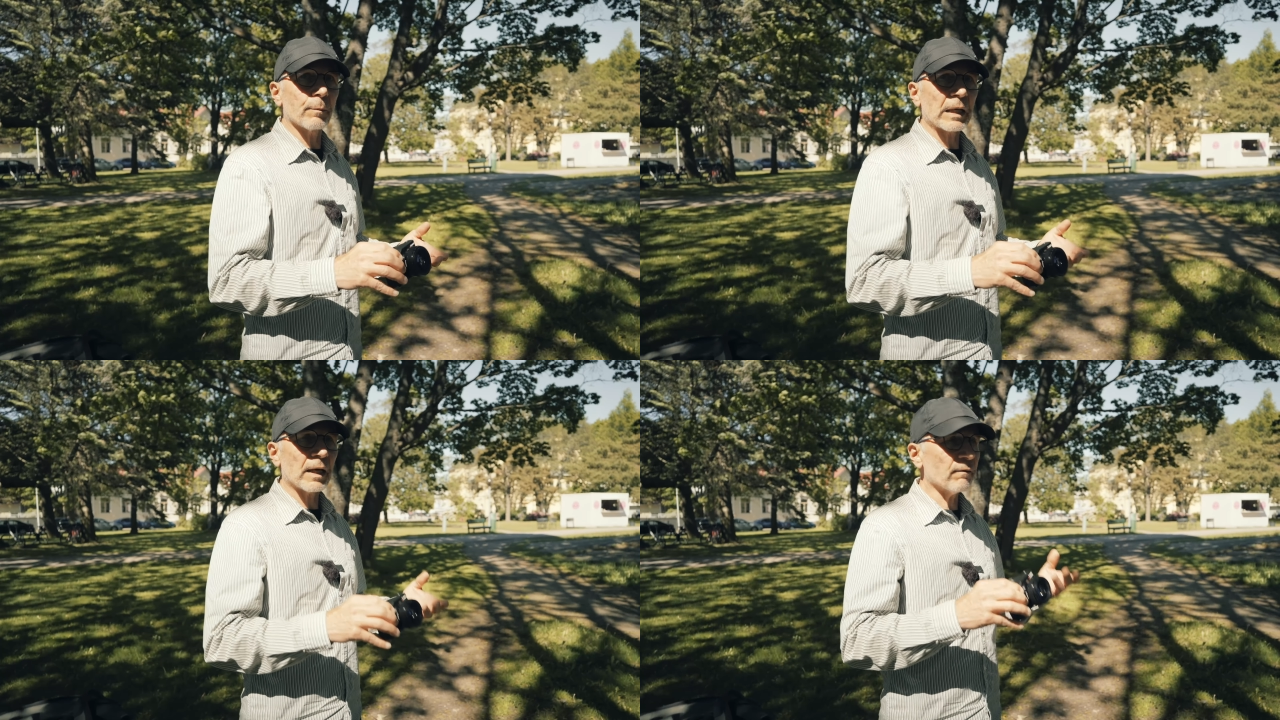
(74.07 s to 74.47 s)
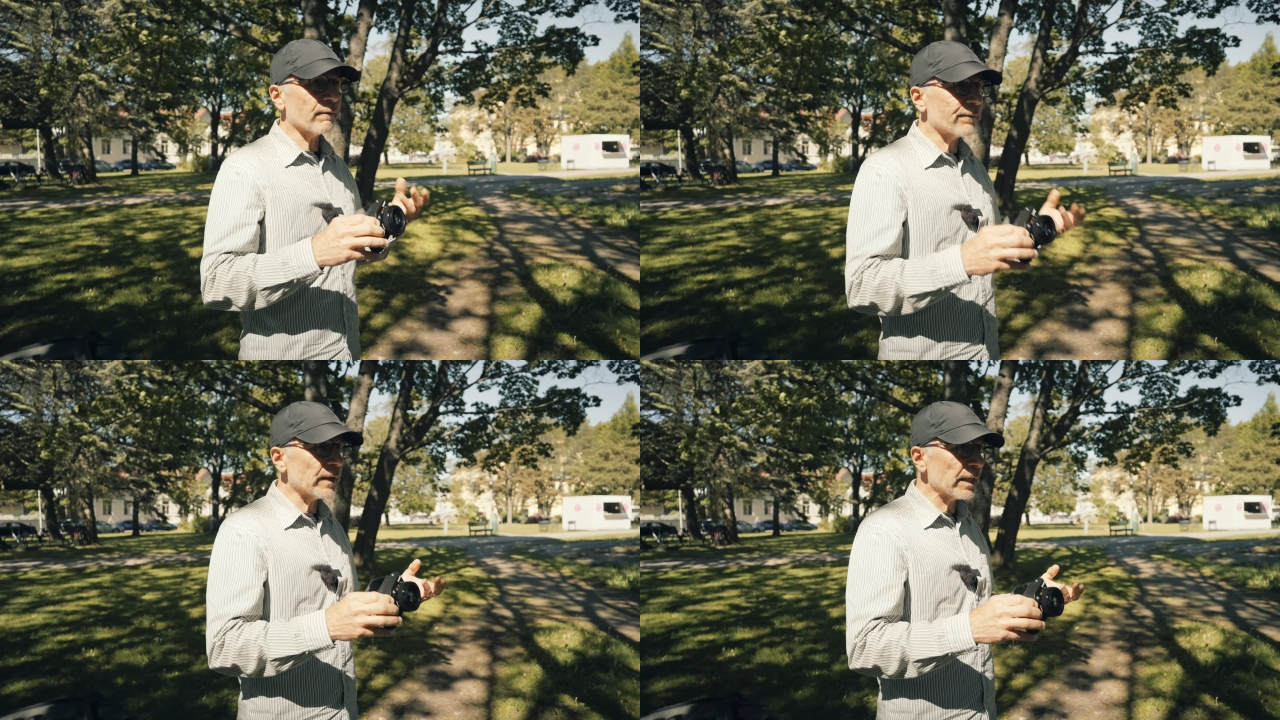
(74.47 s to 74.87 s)
but I have a
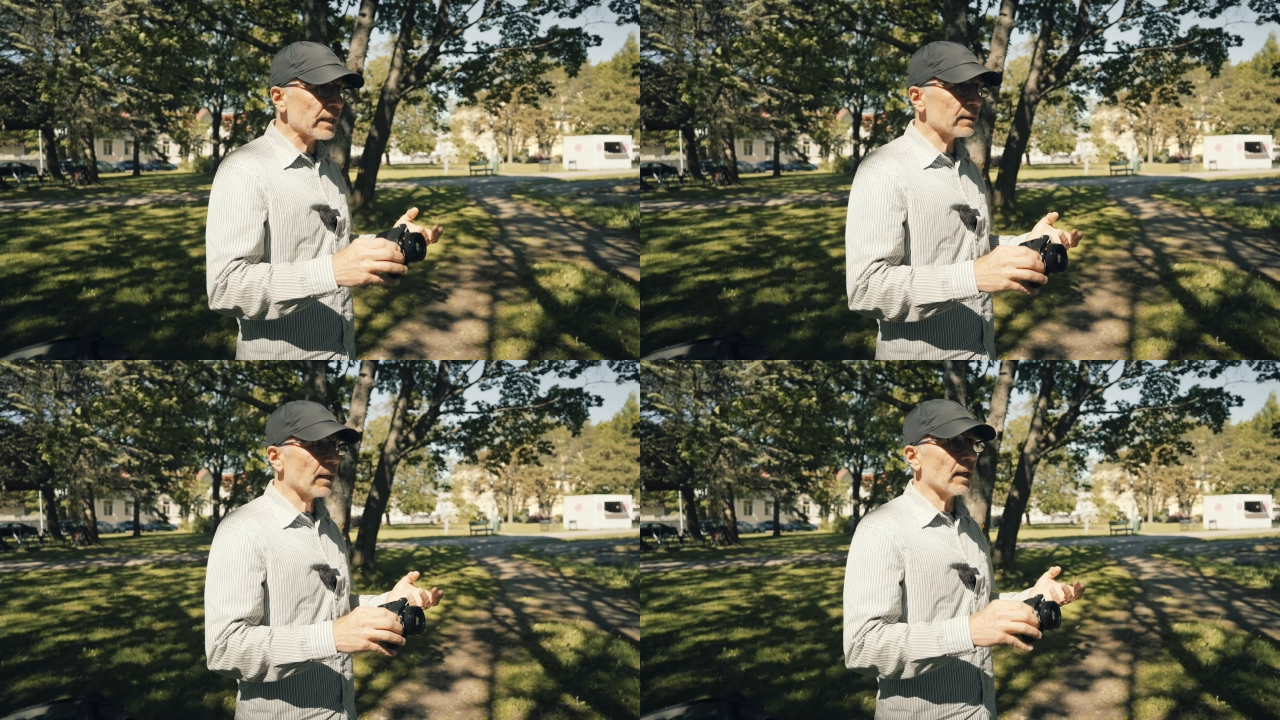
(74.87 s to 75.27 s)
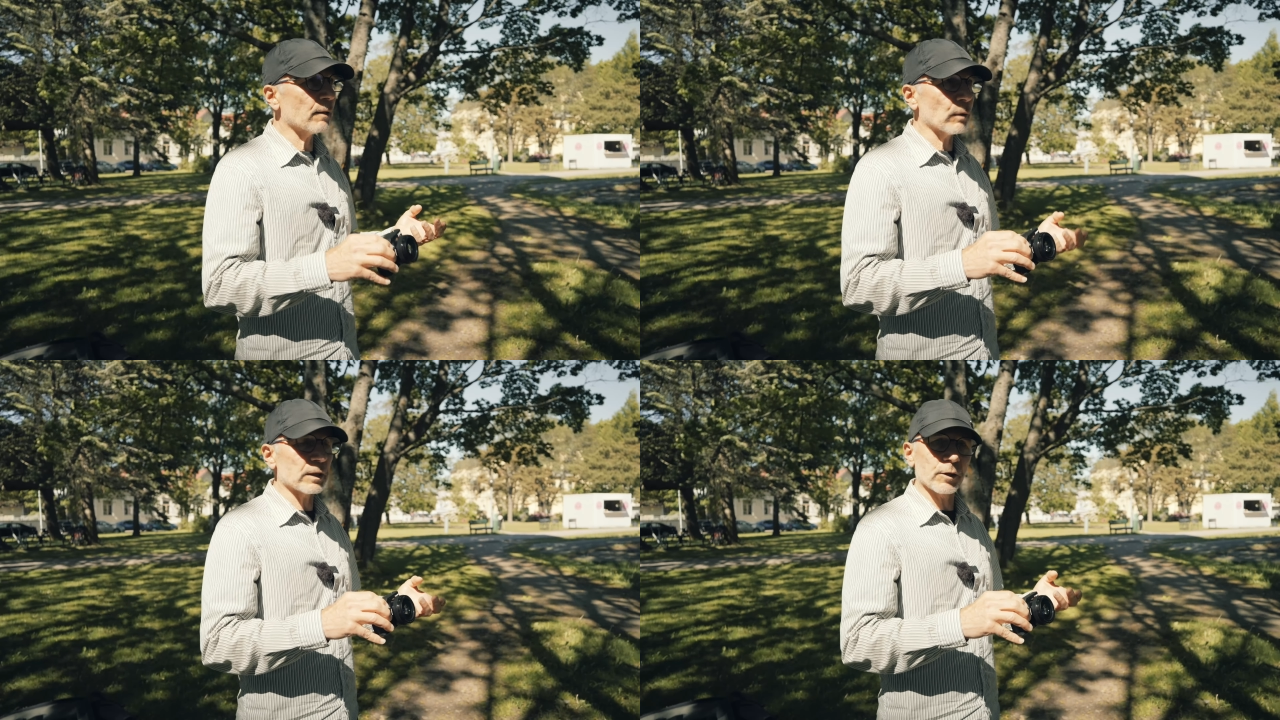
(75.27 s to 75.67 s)
feeling I
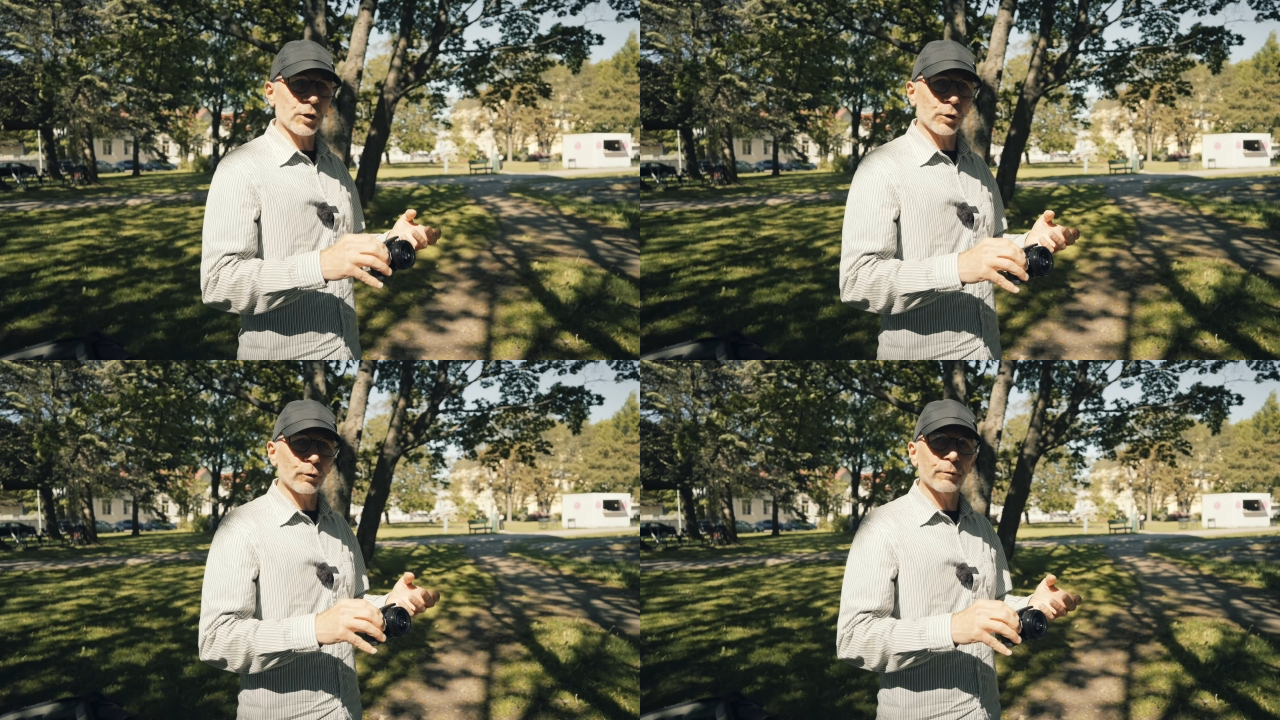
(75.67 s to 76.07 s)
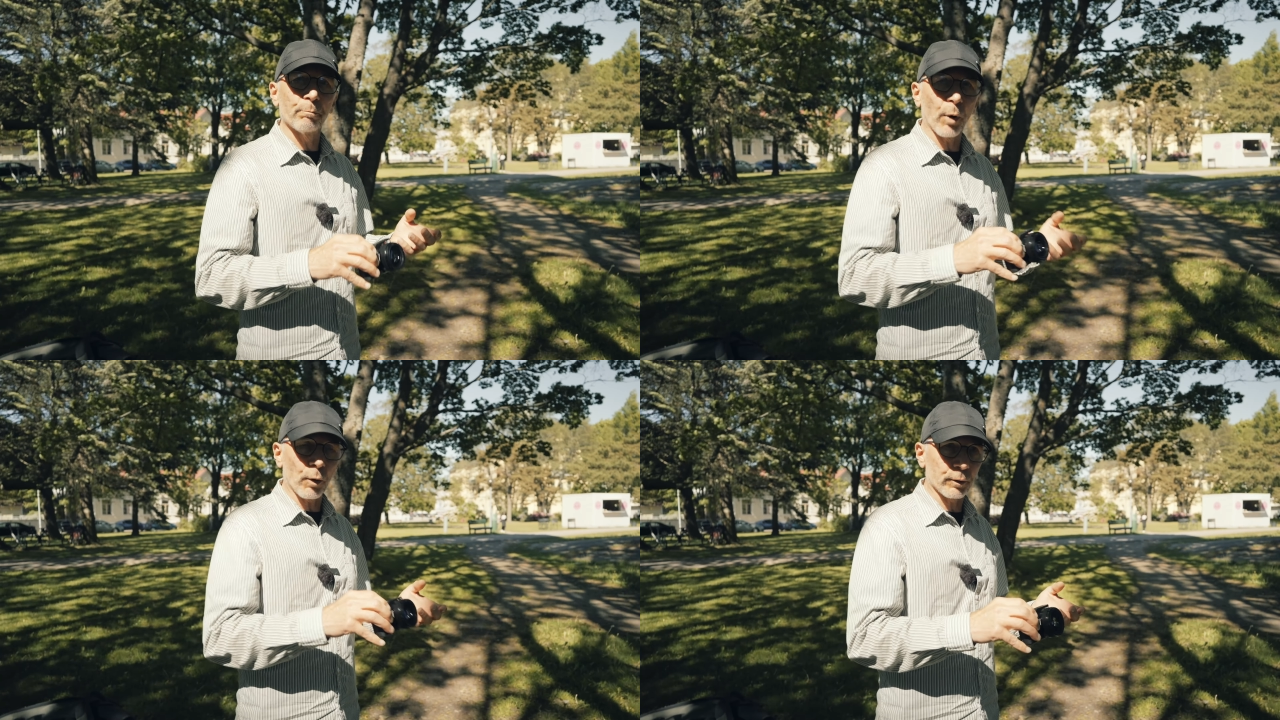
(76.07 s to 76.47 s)
want to shoot
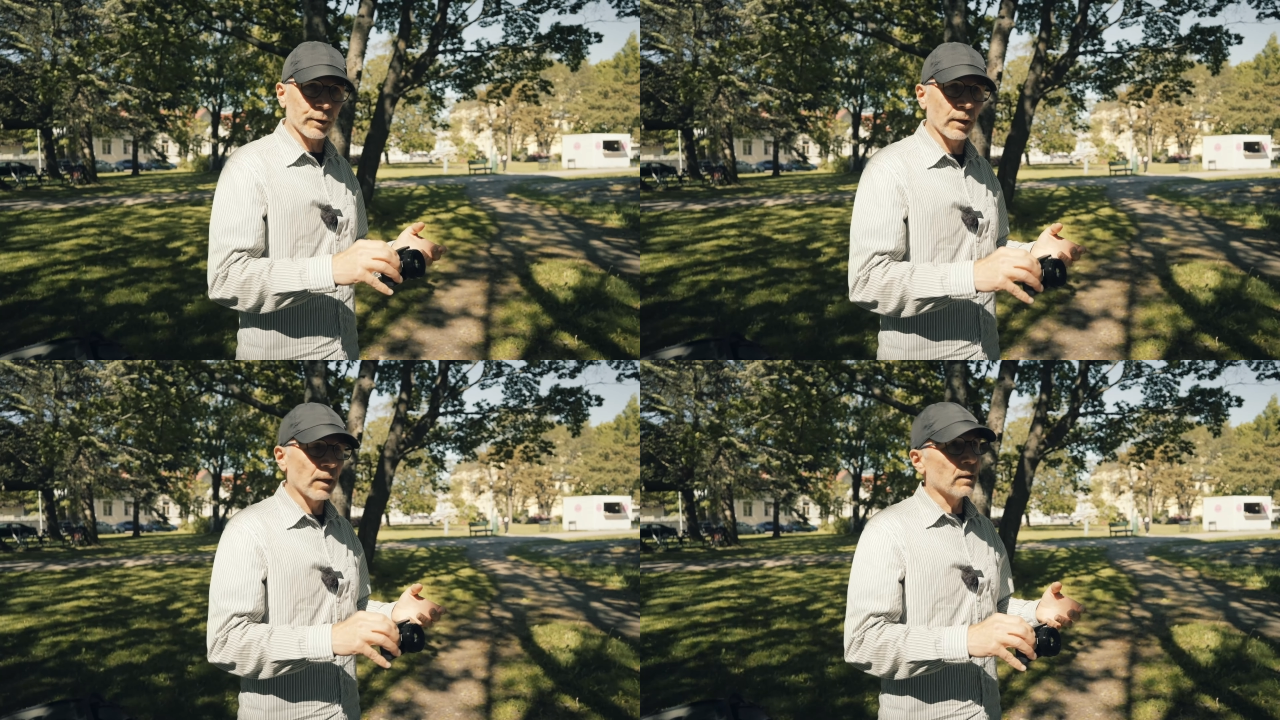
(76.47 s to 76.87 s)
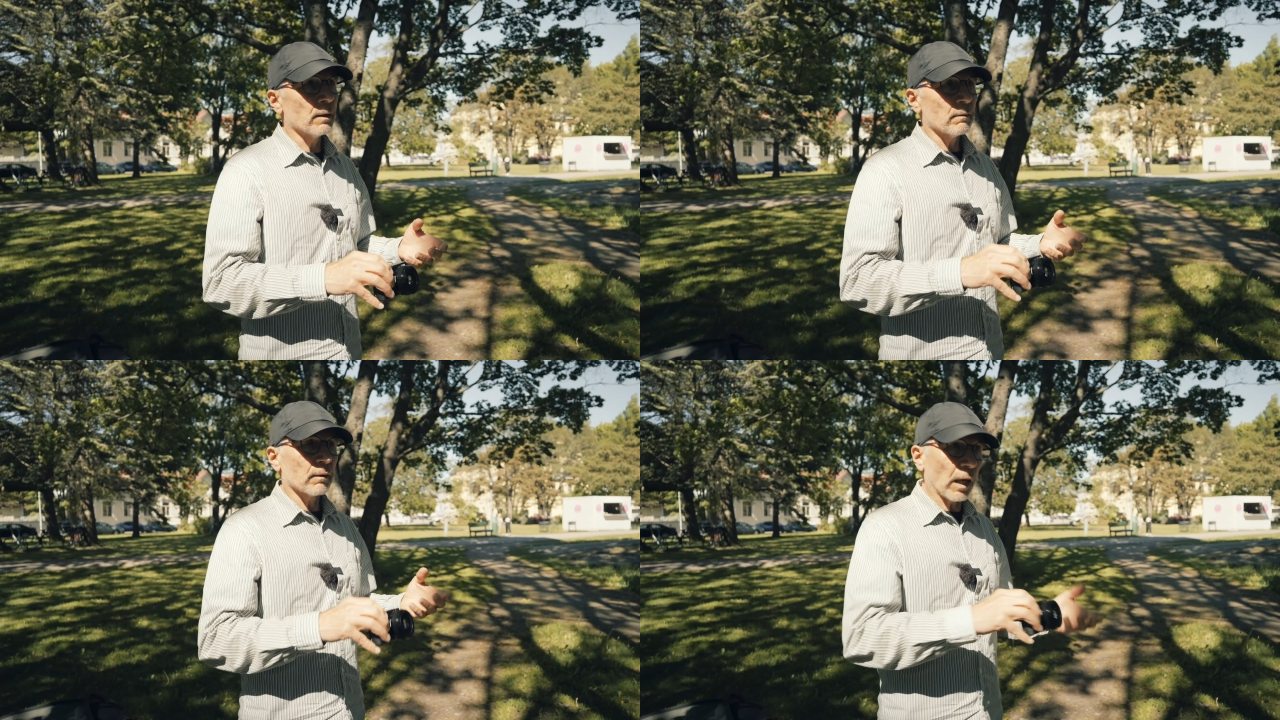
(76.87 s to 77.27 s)
both
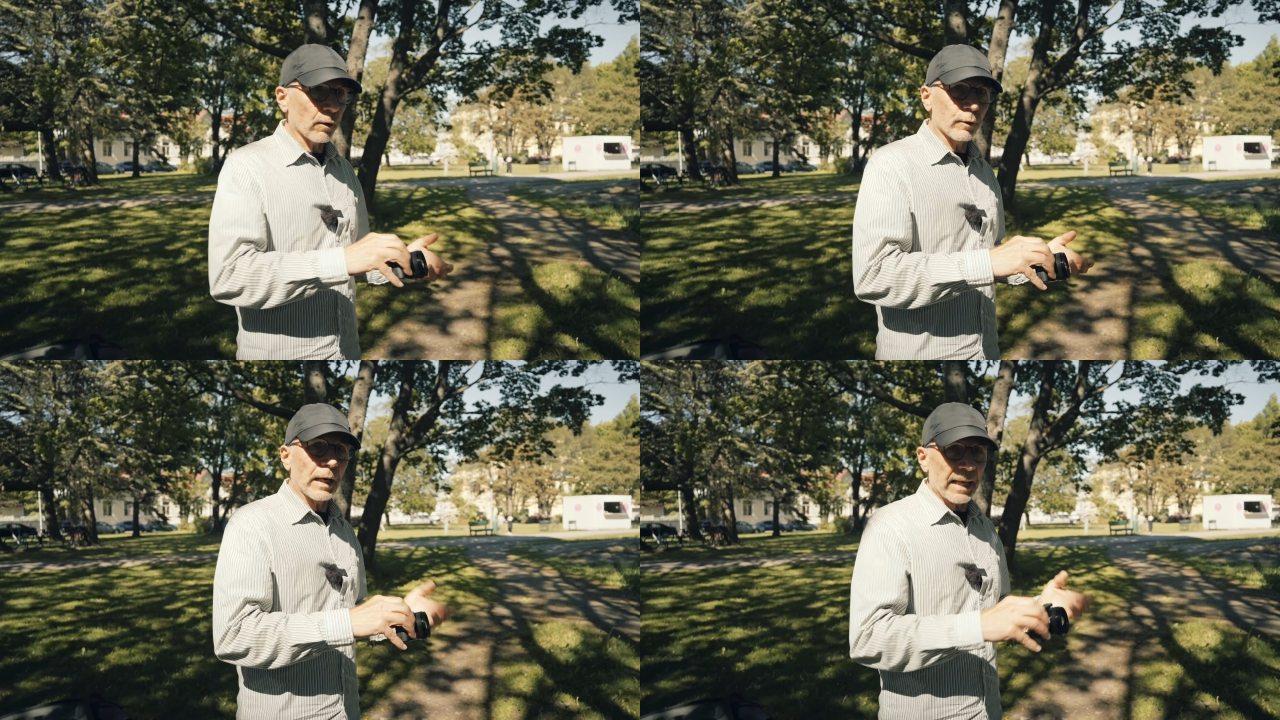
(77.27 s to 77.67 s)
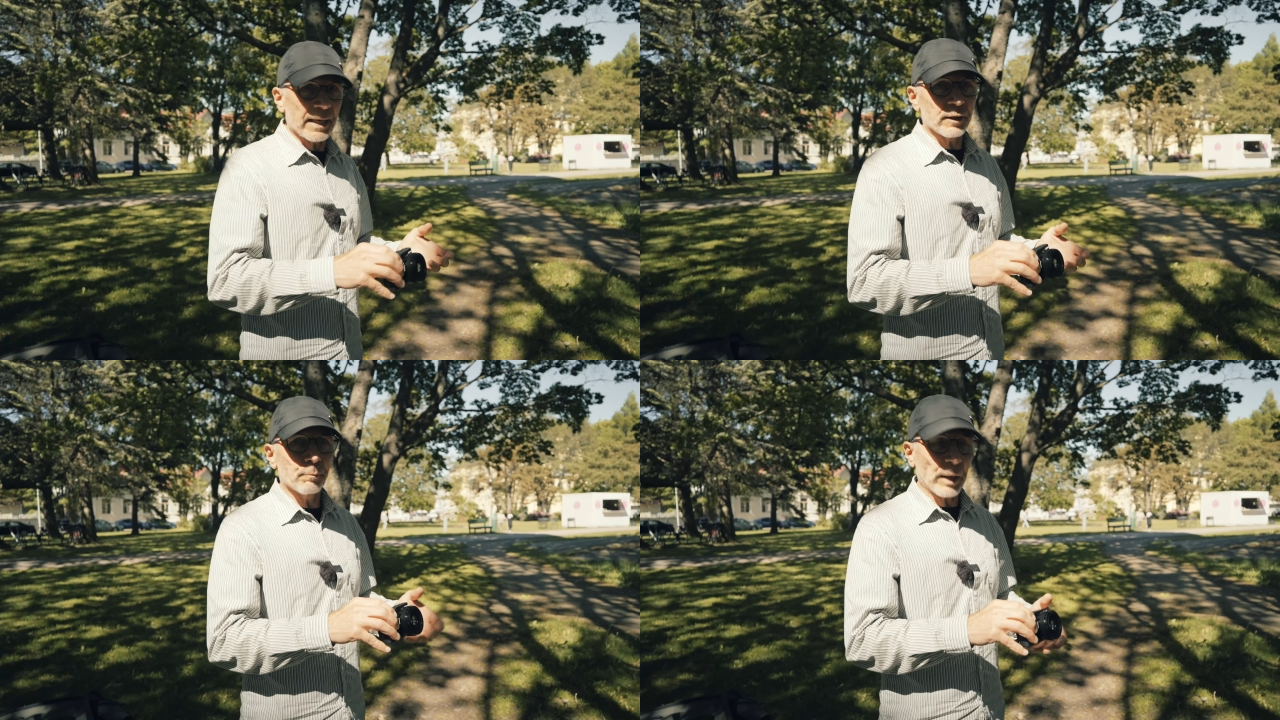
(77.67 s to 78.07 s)
color
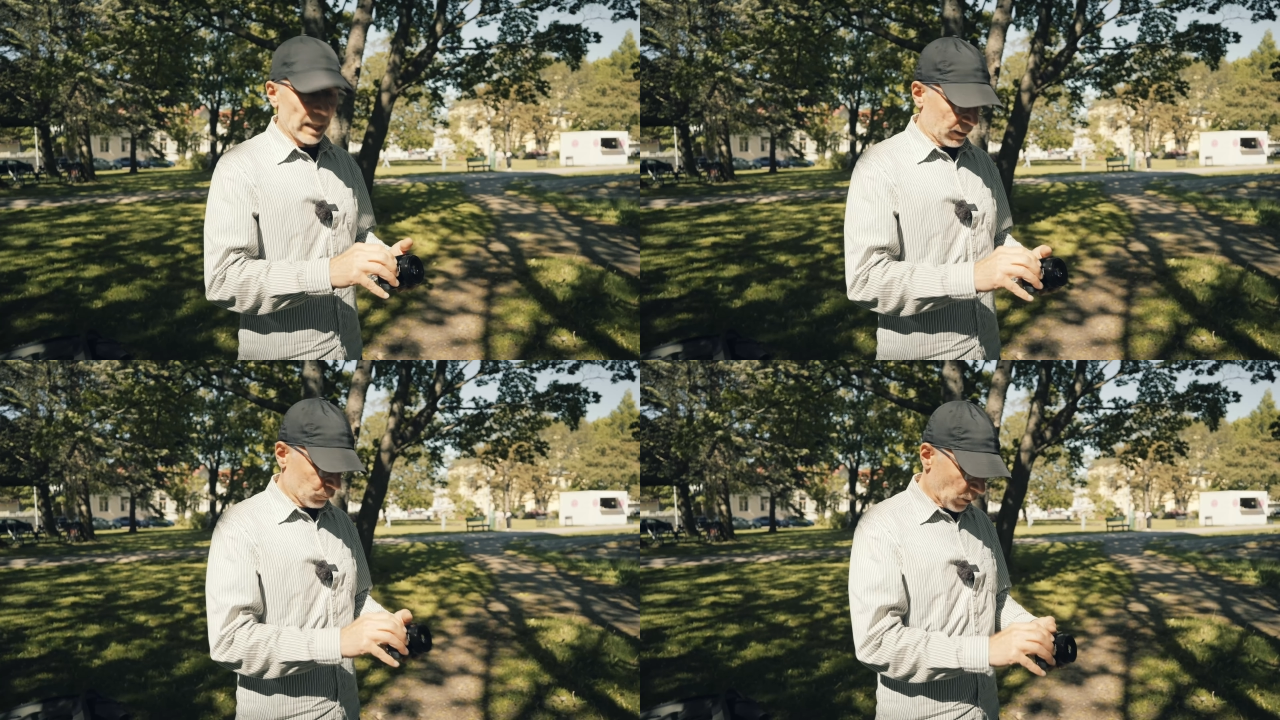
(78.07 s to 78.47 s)
and black and